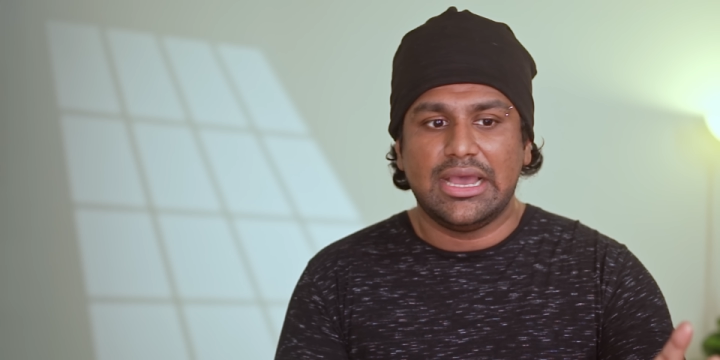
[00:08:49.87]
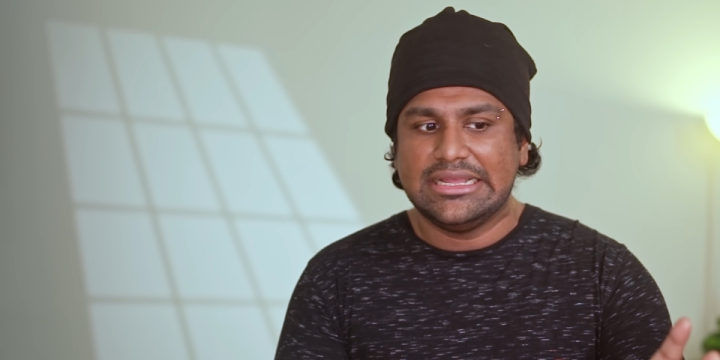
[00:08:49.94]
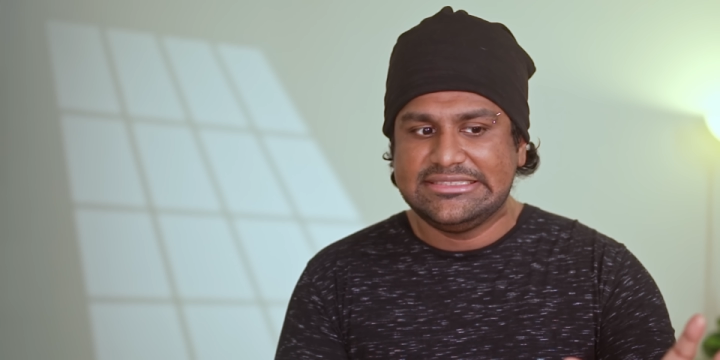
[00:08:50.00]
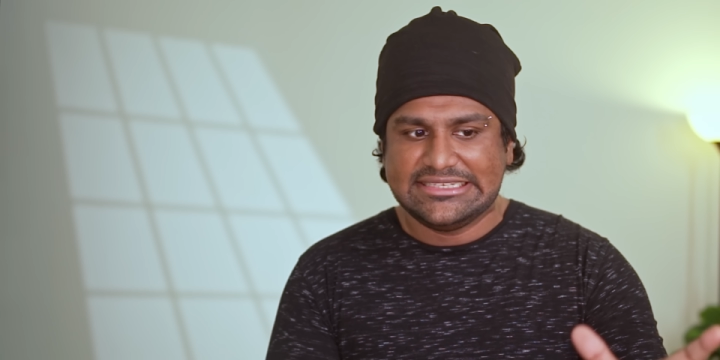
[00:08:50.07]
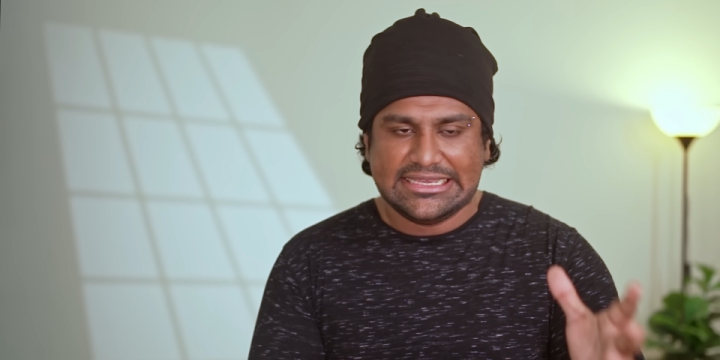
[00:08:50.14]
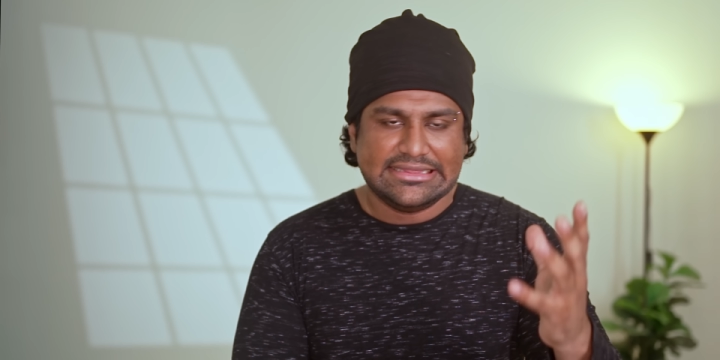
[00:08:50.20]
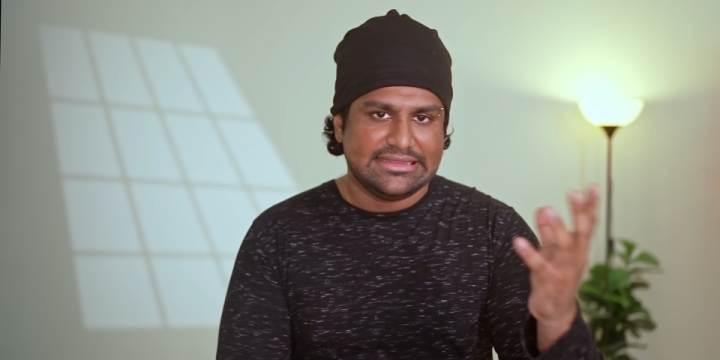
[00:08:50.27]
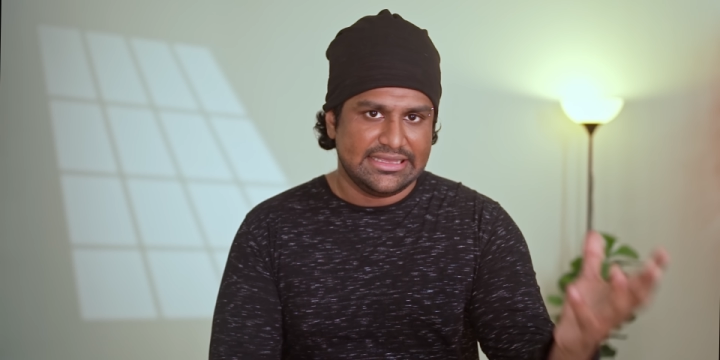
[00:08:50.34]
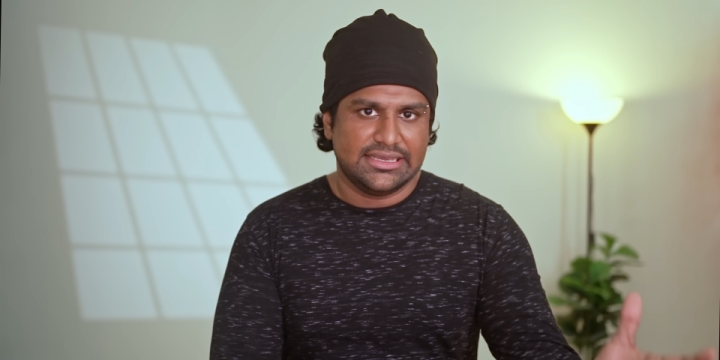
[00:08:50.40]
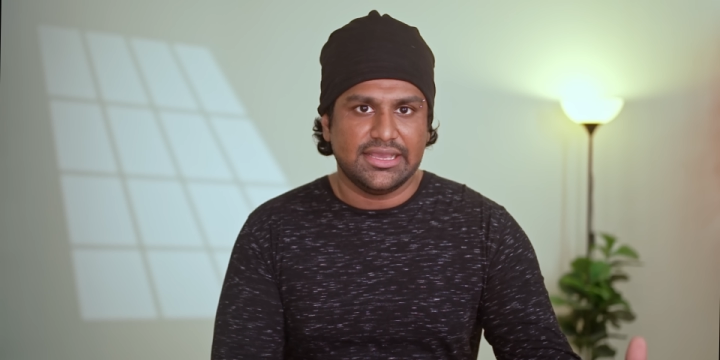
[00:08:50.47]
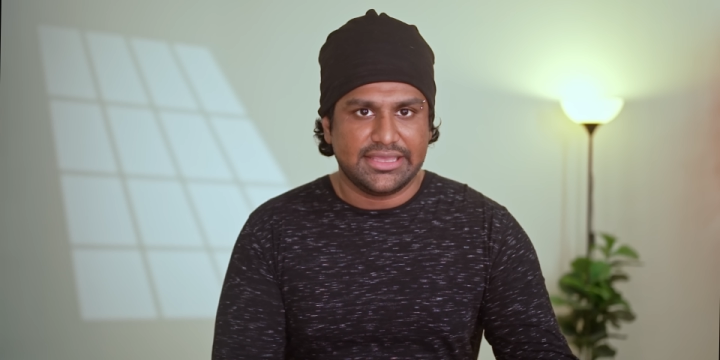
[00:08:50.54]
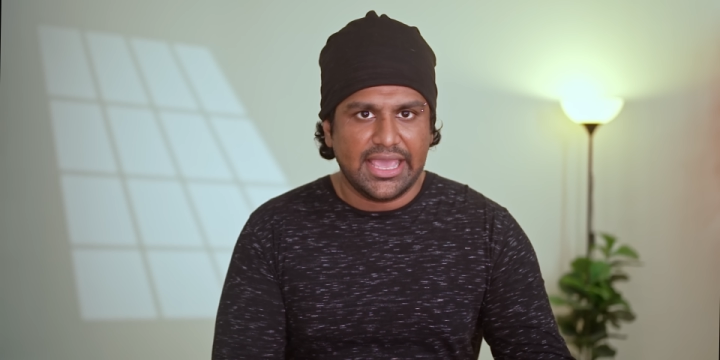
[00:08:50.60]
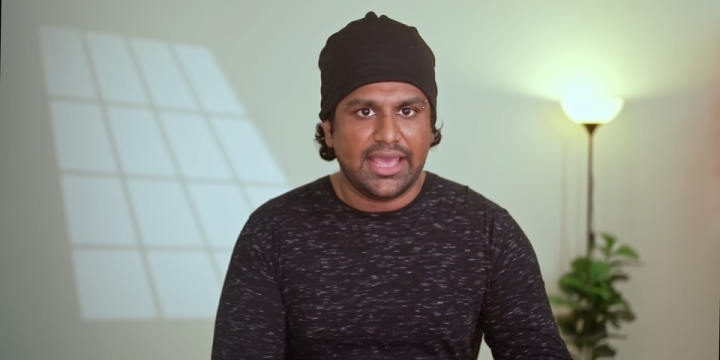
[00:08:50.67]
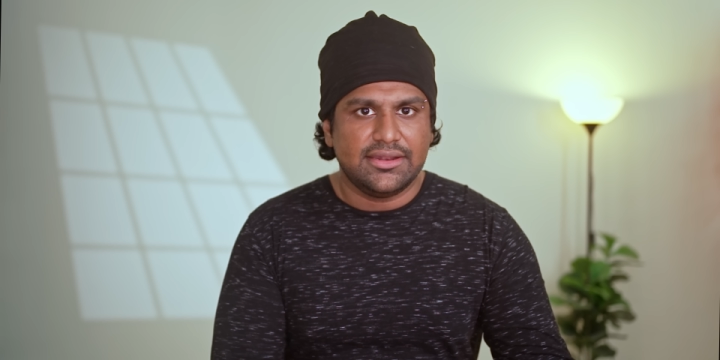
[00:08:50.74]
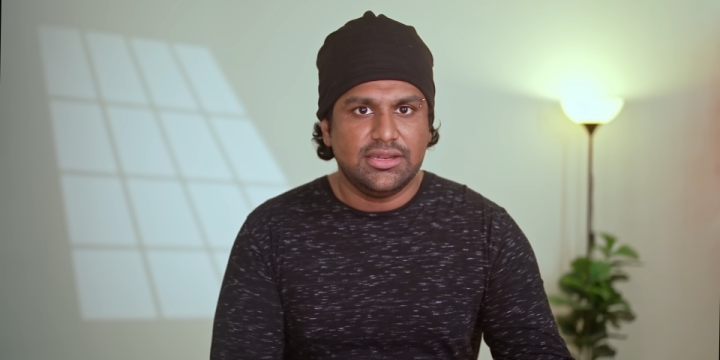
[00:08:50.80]
I'd say think
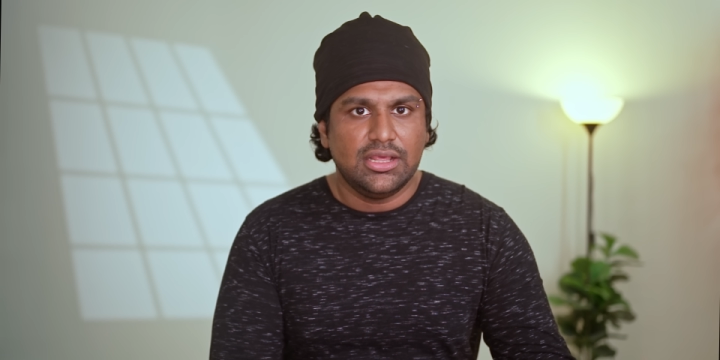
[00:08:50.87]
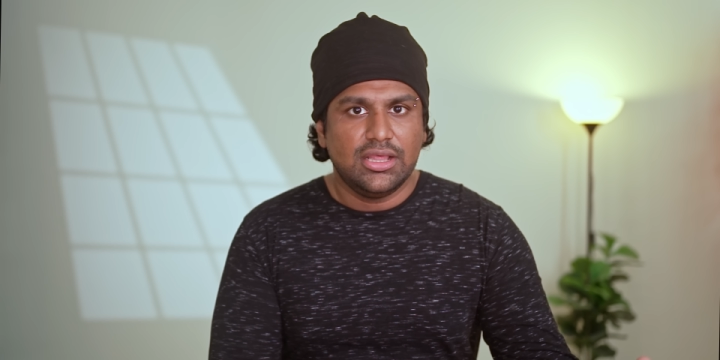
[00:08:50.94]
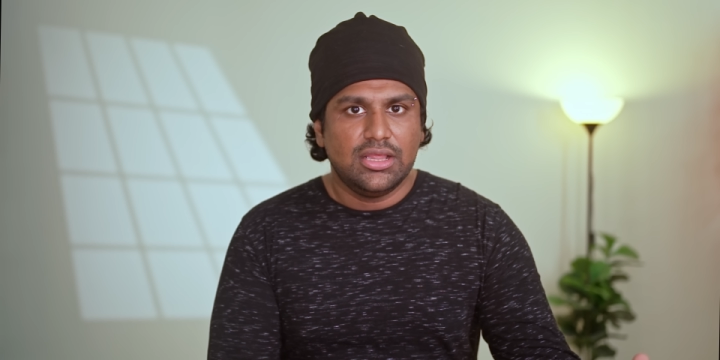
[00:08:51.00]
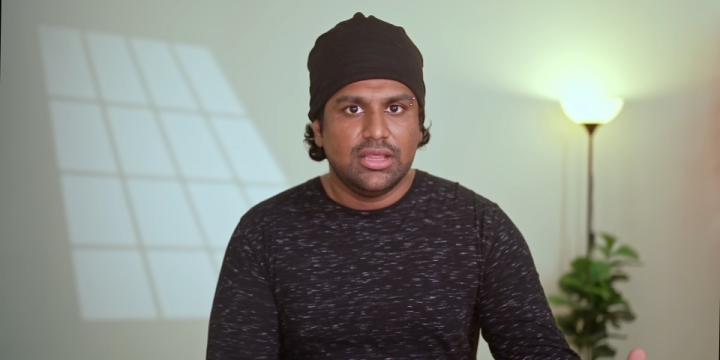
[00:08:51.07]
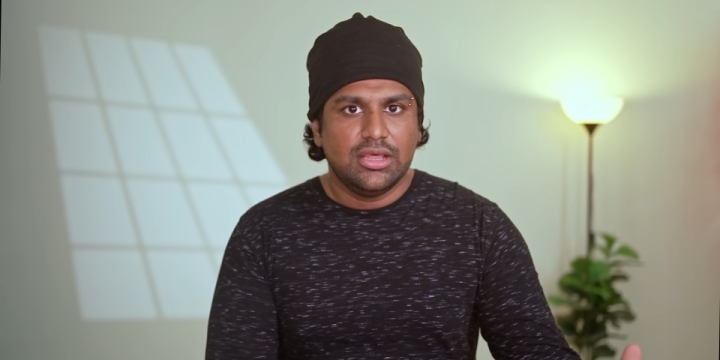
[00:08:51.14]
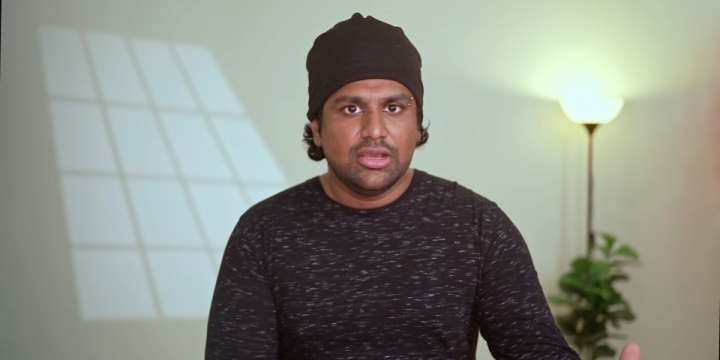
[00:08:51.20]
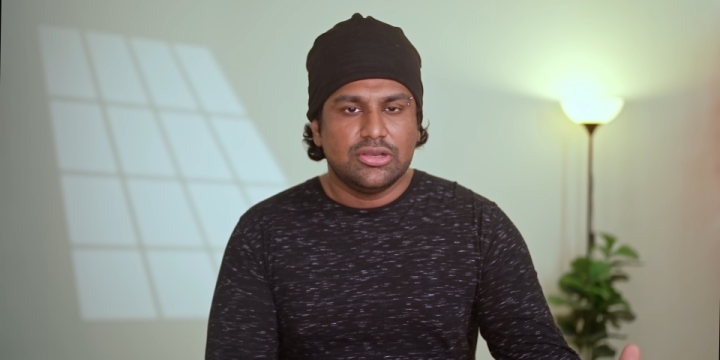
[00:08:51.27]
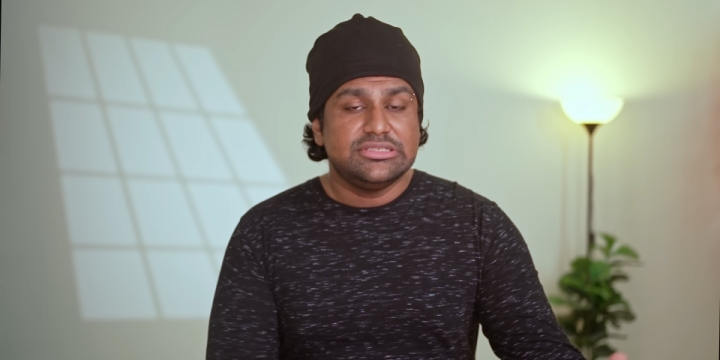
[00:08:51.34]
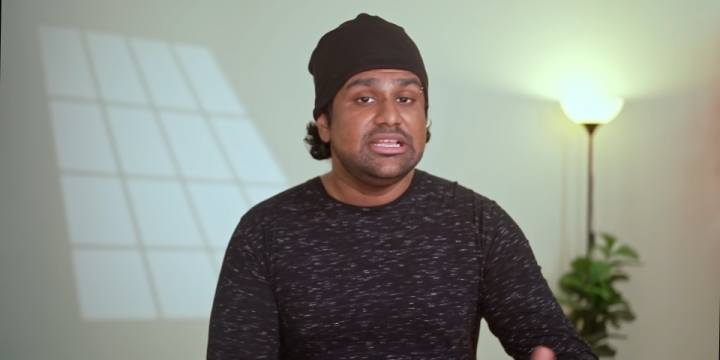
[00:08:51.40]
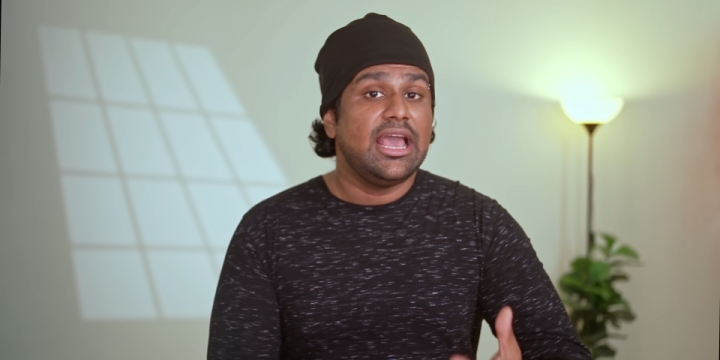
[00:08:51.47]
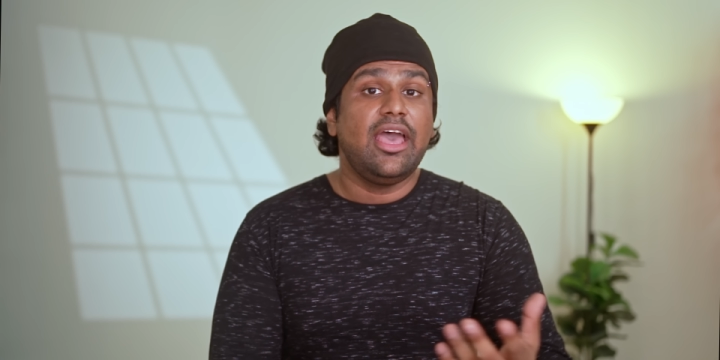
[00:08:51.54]
again. Because the